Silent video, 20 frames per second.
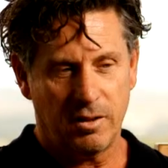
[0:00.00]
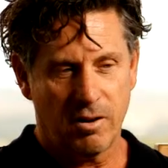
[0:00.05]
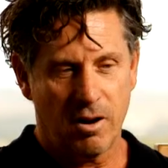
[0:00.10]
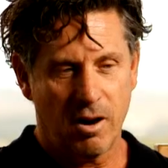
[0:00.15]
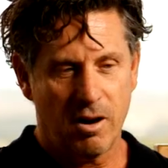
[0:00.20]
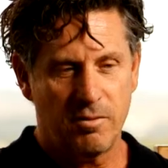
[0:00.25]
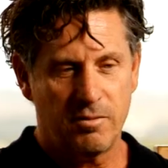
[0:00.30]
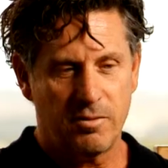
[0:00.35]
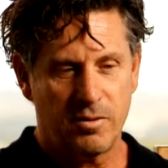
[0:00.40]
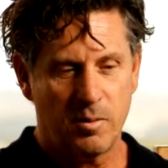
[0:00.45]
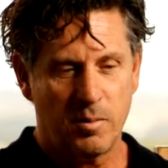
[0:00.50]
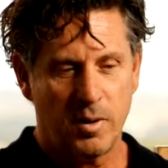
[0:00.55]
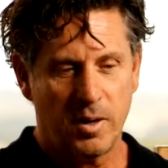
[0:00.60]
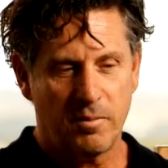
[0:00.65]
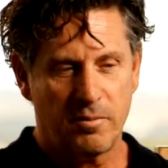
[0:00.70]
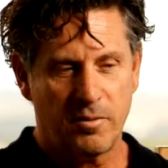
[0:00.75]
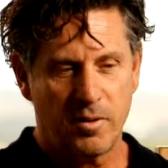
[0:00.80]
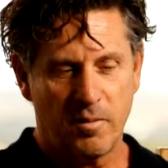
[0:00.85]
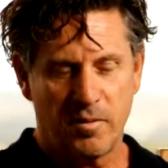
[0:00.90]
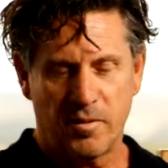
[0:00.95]
grown from a
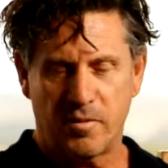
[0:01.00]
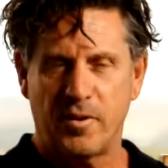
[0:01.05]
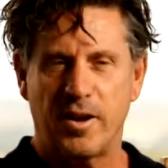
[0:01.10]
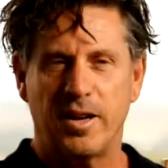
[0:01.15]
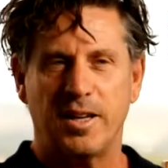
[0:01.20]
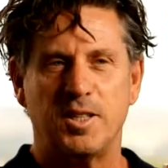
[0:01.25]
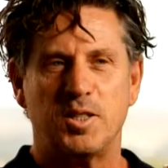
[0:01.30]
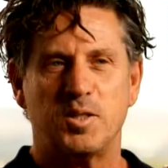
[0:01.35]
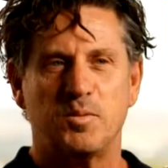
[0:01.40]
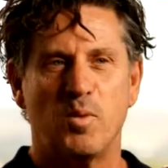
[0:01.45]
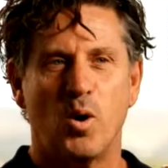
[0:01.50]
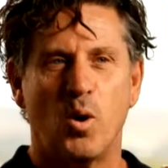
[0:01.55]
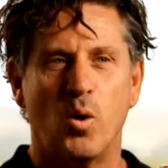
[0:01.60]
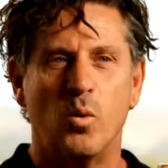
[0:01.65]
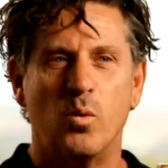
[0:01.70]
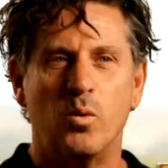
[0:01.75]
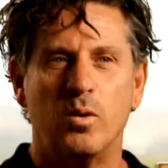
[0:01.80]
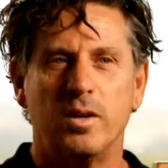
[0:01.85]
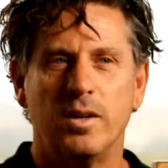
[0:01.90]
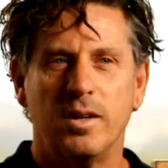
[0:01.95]
fairly
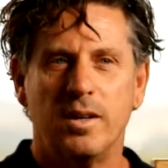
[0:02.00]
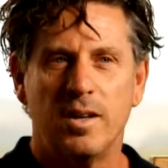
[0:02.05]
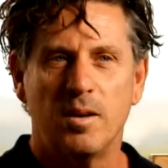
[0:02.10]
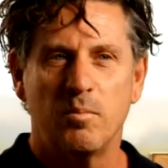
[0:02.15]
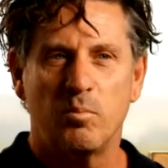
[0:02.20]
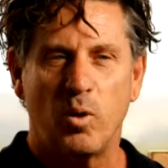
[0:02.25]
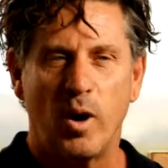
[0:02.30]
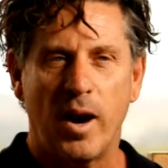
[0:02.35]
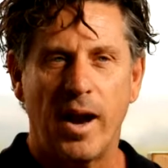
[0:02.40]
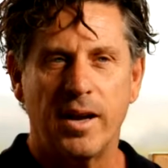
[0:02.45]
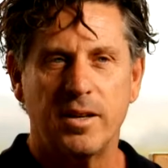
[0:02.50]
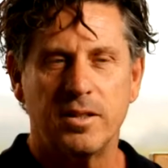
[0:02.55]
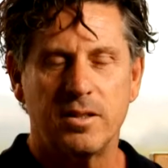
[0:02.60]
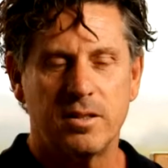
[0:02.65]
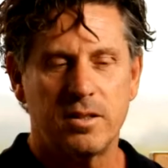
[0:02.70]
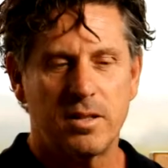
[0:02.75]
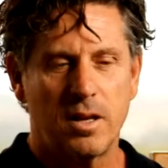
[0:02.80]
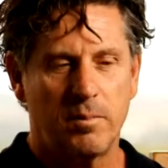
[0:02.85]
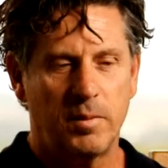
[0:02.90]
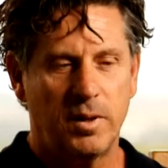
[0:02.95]
small brand
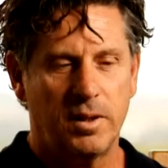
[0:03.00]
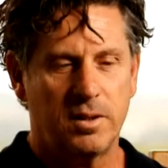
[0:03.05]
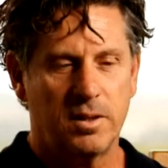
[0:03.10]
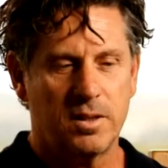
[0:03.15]
to something